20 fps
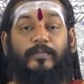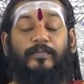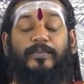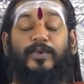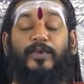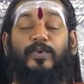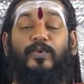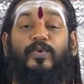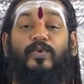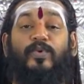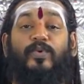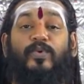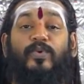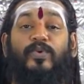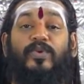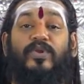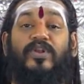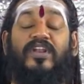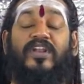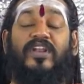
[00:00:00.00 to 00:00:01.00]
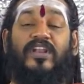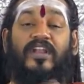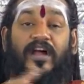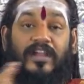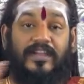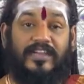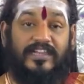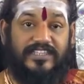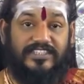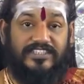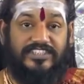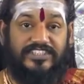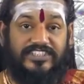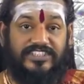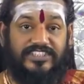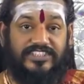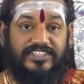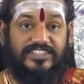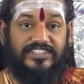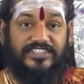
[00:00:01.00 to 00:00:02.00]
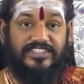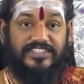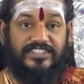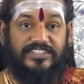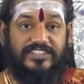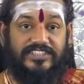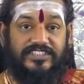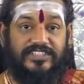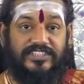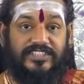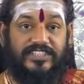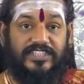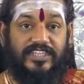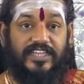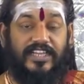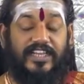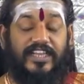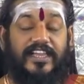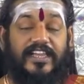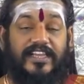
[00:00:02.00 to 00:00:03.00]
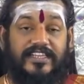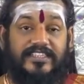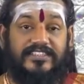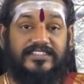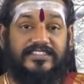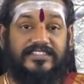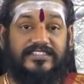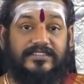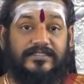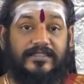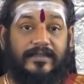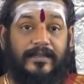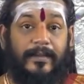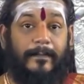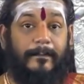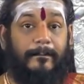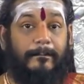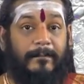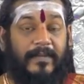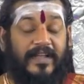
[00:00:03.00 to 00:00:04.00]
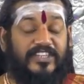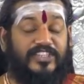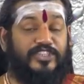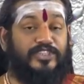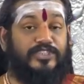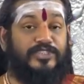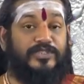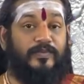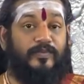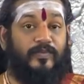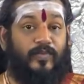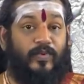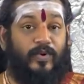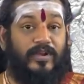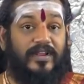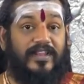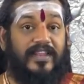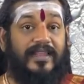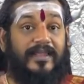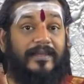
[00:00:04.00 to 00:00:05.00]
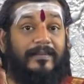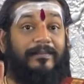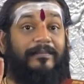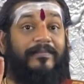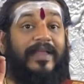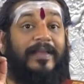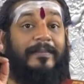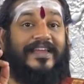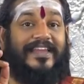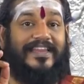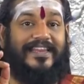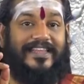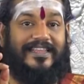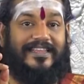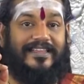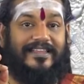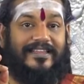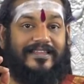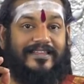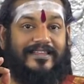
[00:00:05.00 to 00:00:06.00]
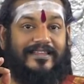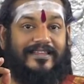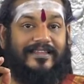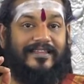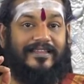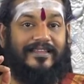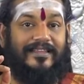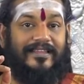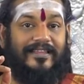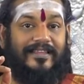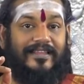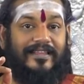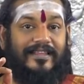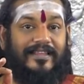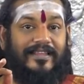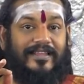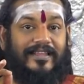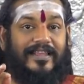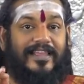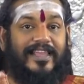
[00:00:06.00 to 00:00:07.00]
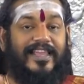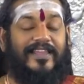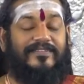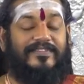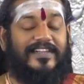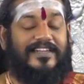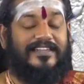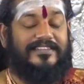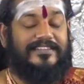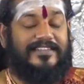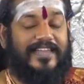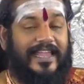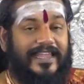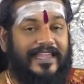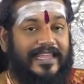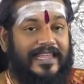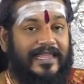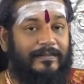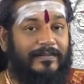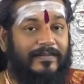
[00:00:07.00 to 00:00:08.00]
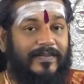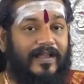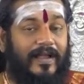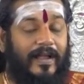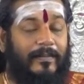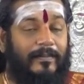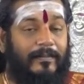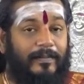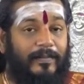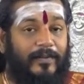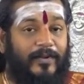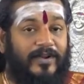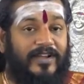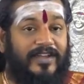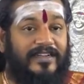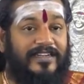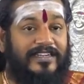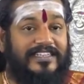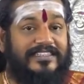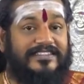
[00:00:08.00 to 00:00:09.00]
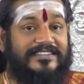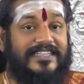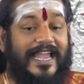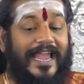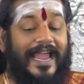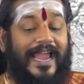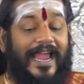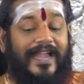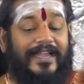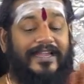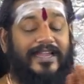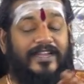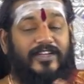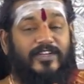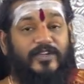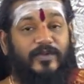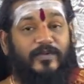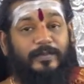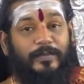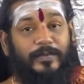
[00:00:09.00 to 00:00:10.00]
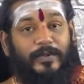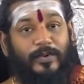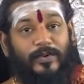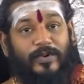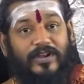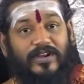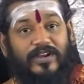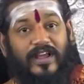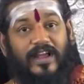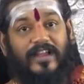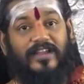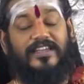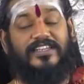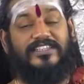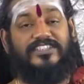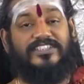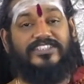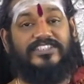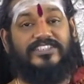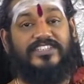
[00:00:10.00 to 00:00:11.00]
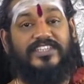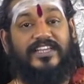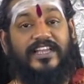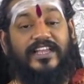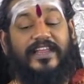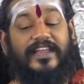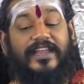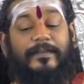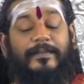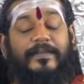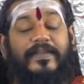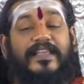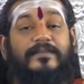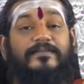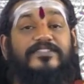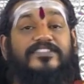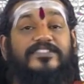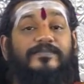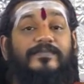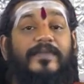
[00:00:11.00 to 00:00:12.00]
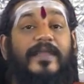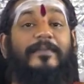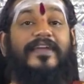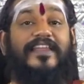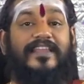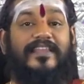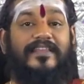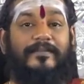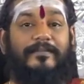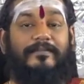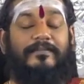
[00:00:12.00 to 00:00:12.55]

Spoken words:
Pure knowledge is much more than memory. If the time component is added to pure knowledge, it becomes memory.